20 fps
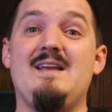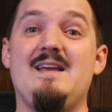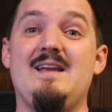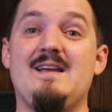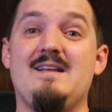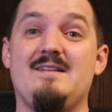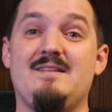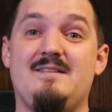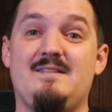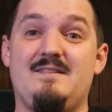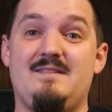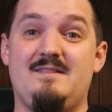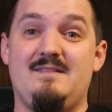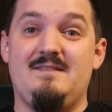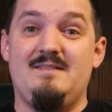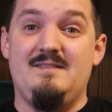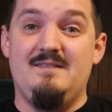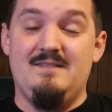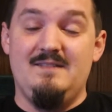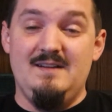It
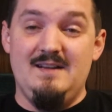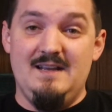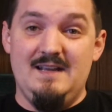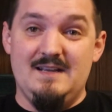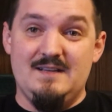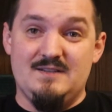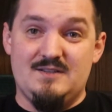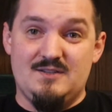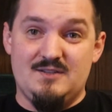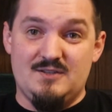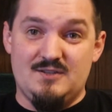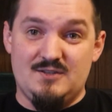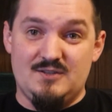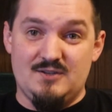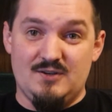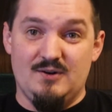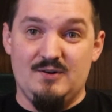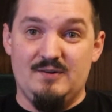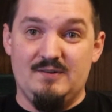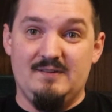is
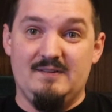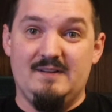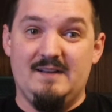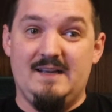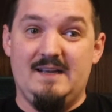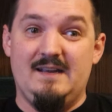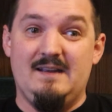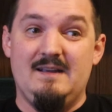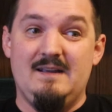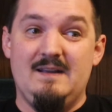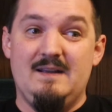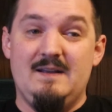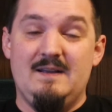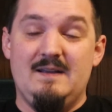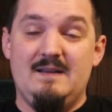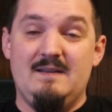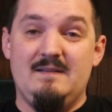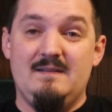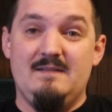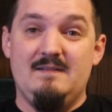certainly
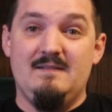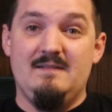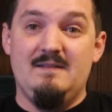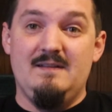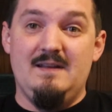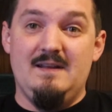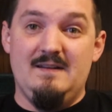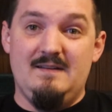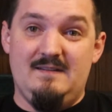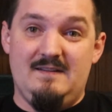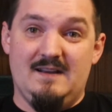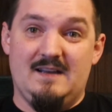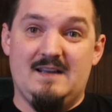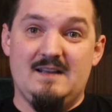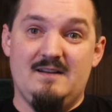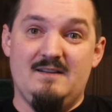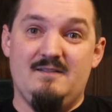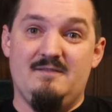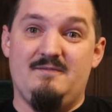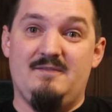
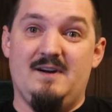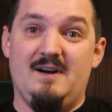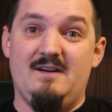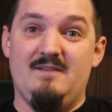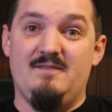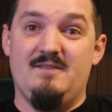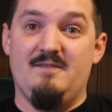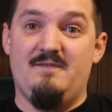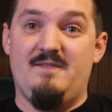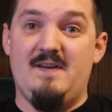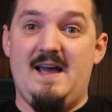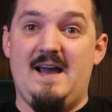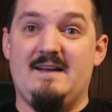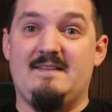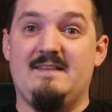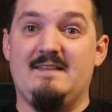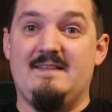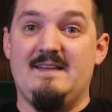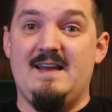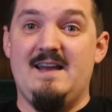indicative of the
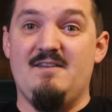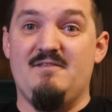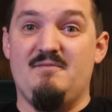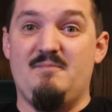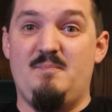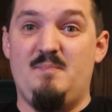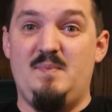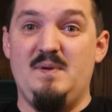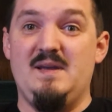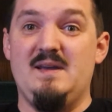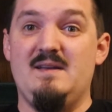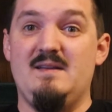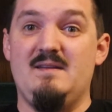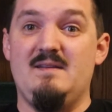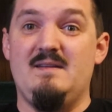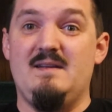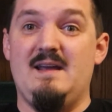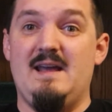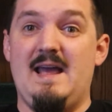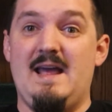fact that they have
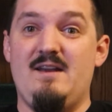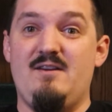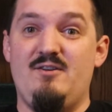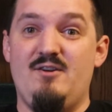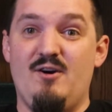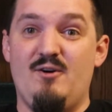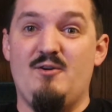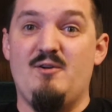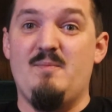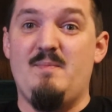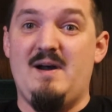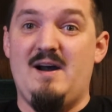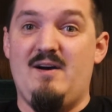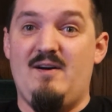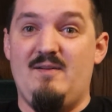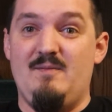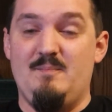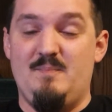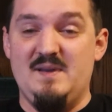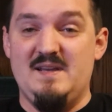been
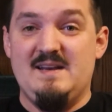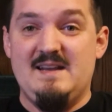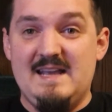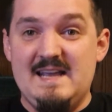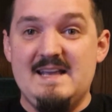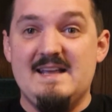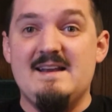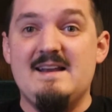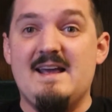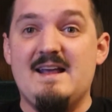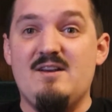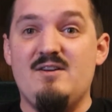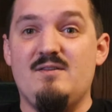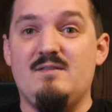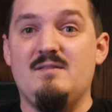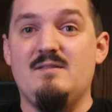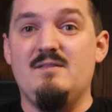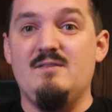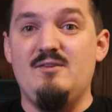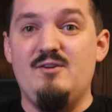in
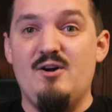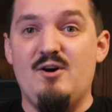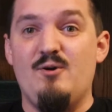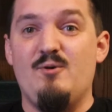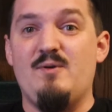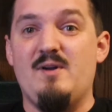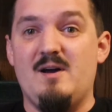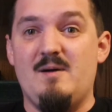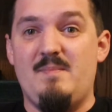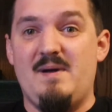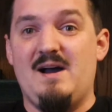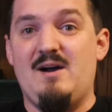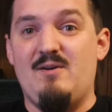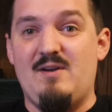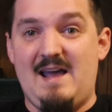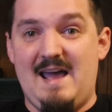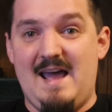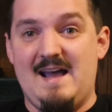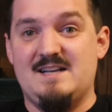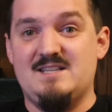and known
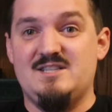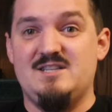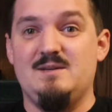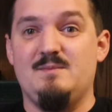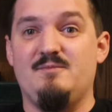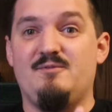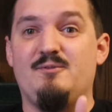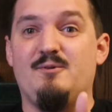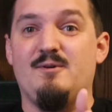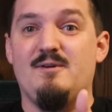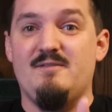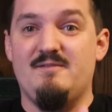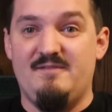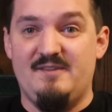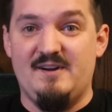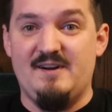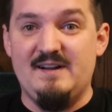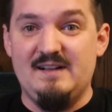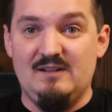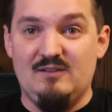about Axiom for a
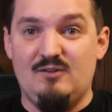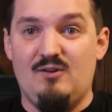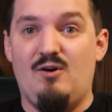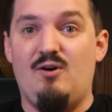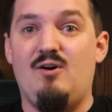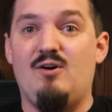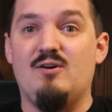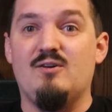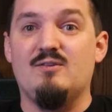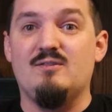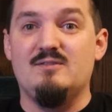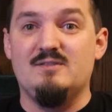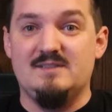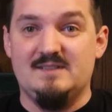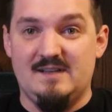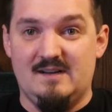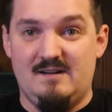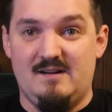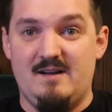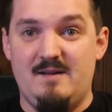very long
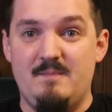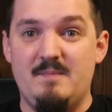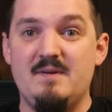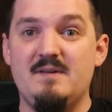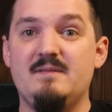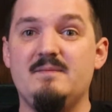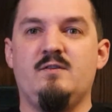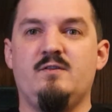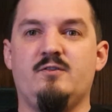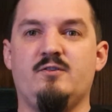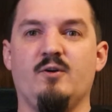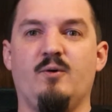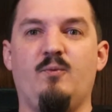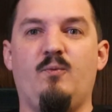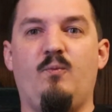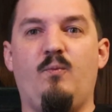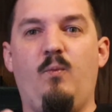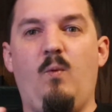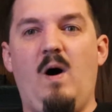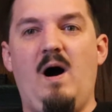time.
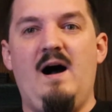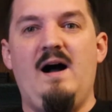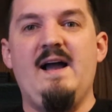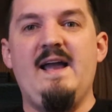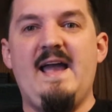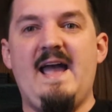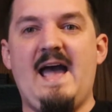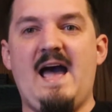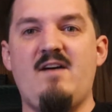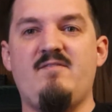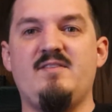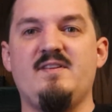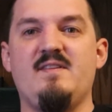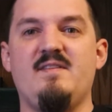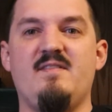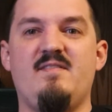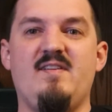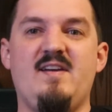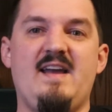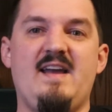So why
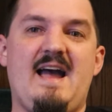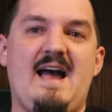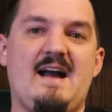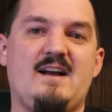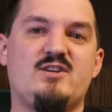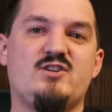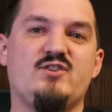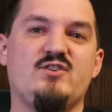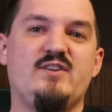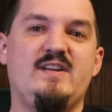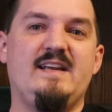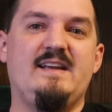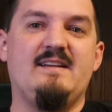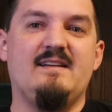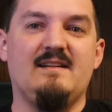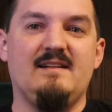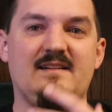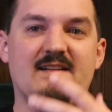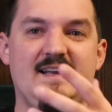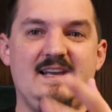haven't actually
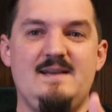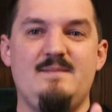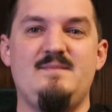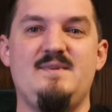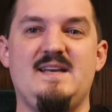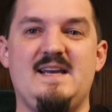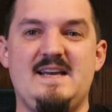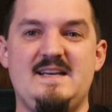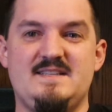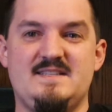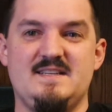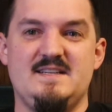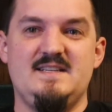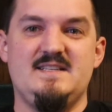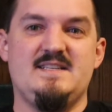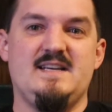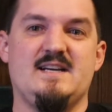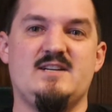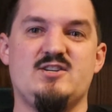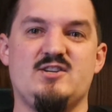claimed a city
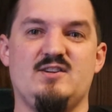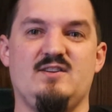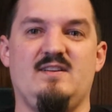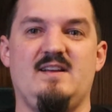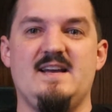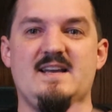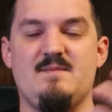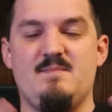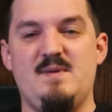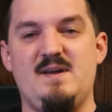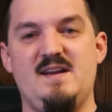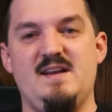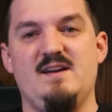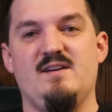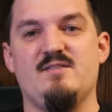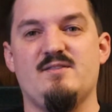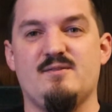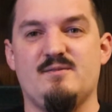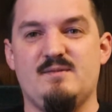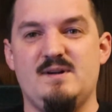section like many
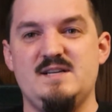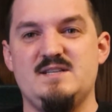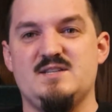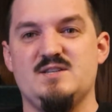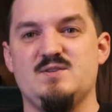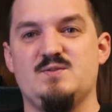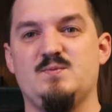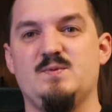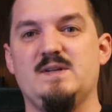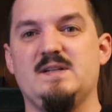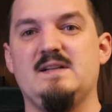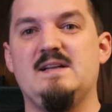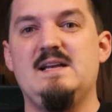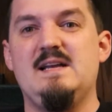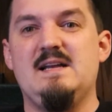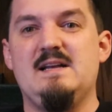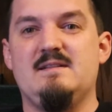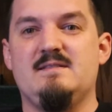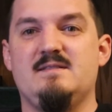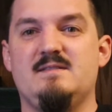other races will
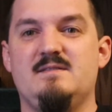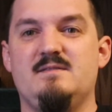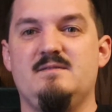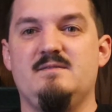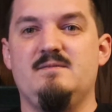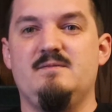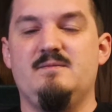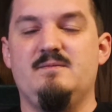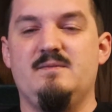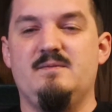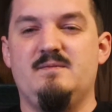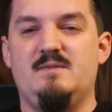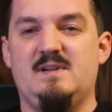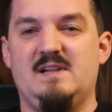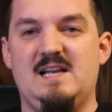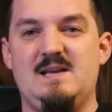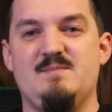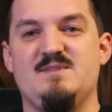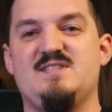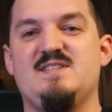
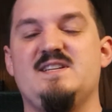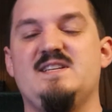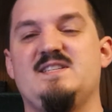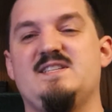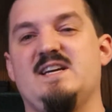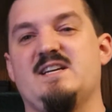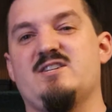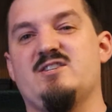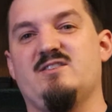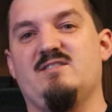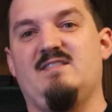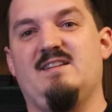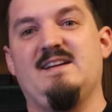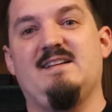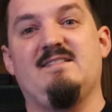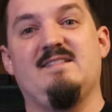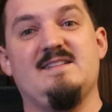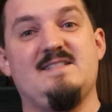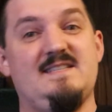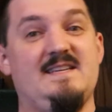claim a city section,
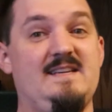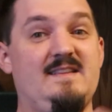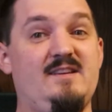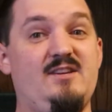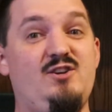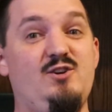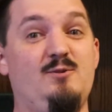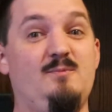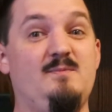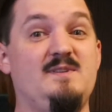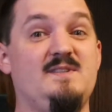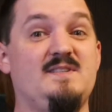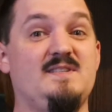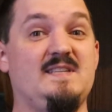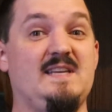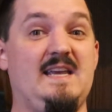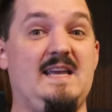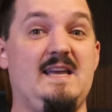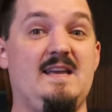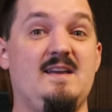like, let's say, the
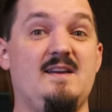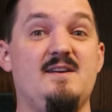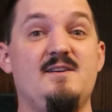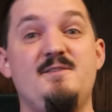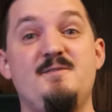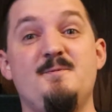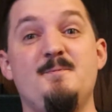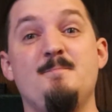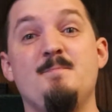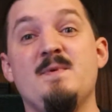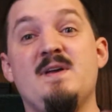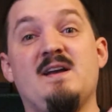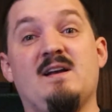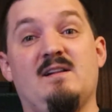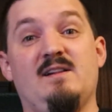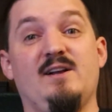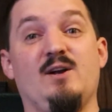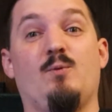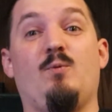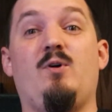humans in
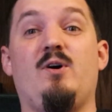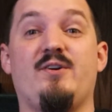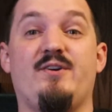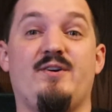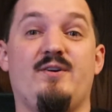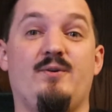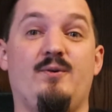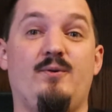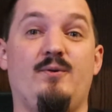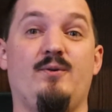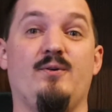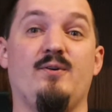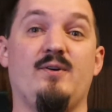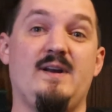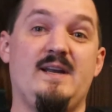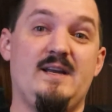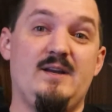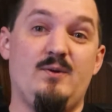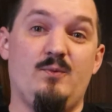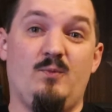Clearwater or
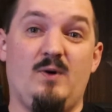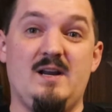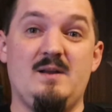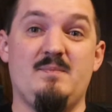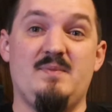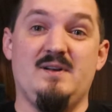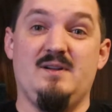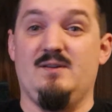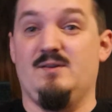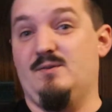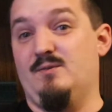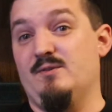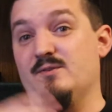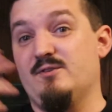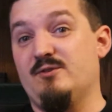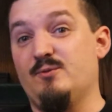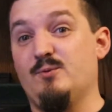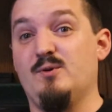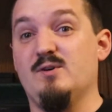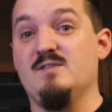in White Pillar or
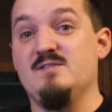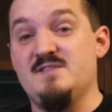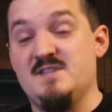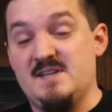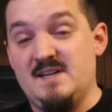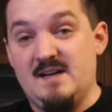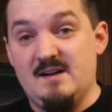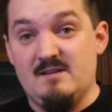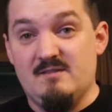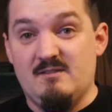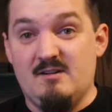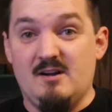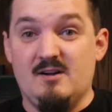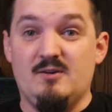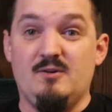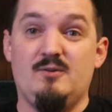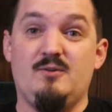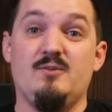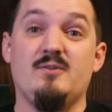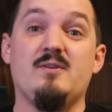the dwarves in Iron
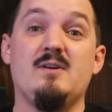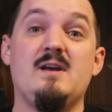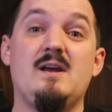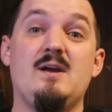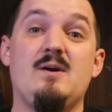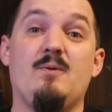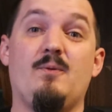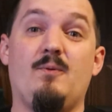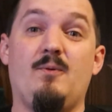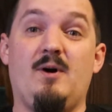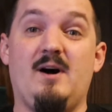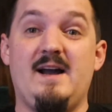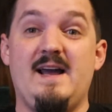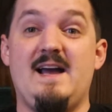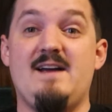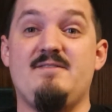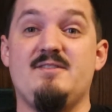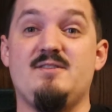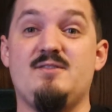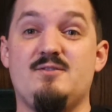Rock Hold? Why
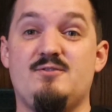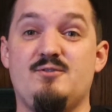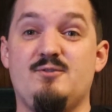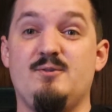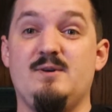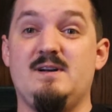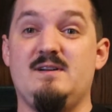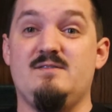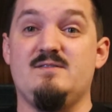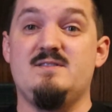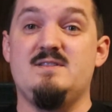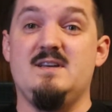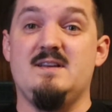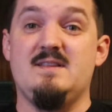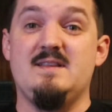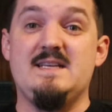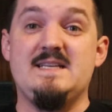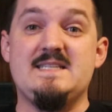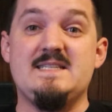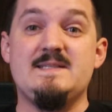haven't the True Elves
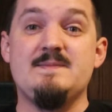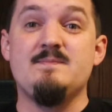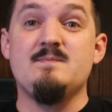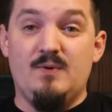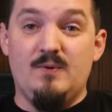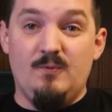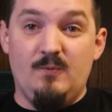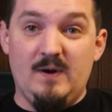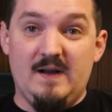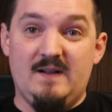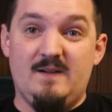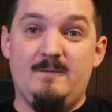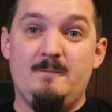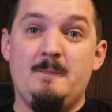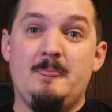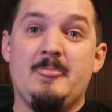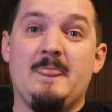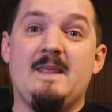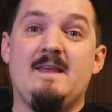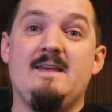done this?
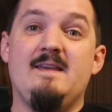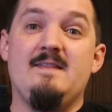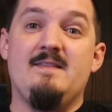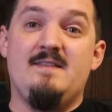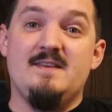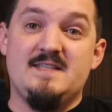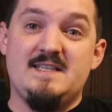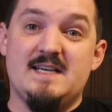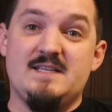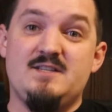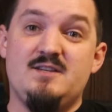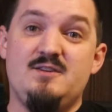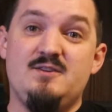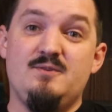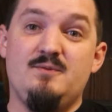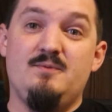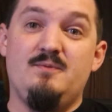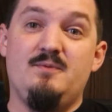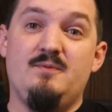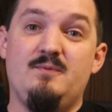Well, this has to
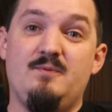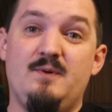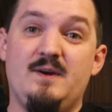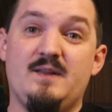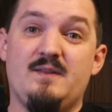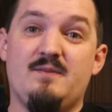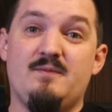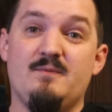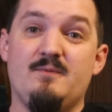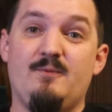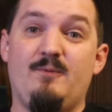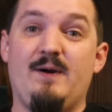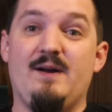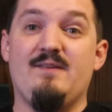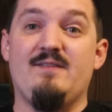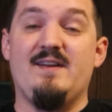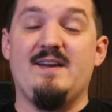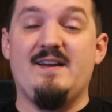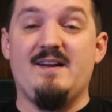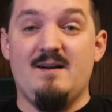do with
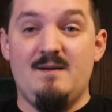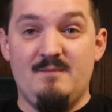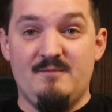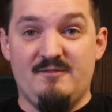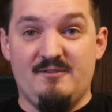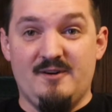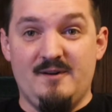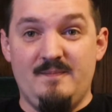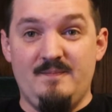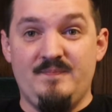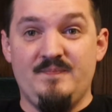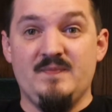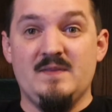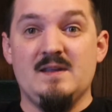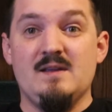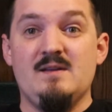where they come from.